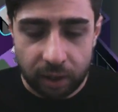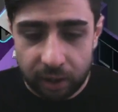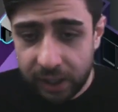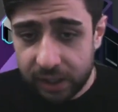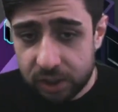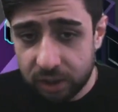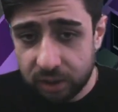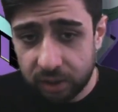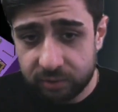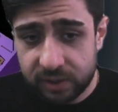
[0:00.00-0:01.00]
I actually
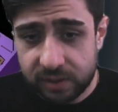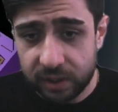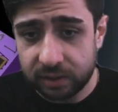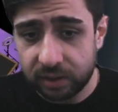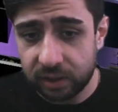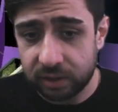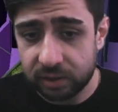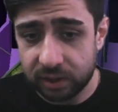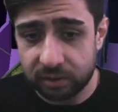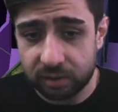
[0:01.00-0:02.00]
love this idea,
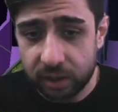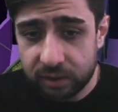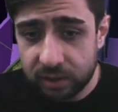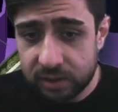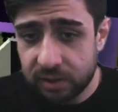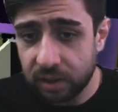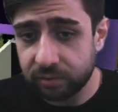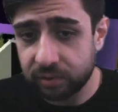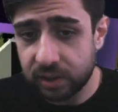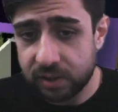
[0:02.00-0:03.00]
the doctors
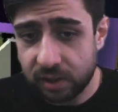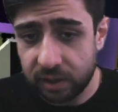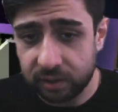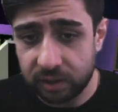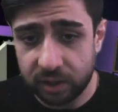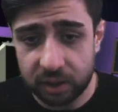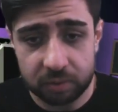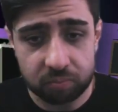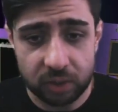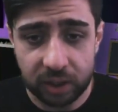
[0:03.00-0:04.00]
loved this
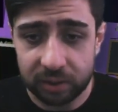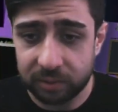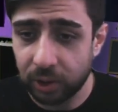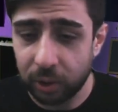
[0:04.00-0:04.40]
idea, the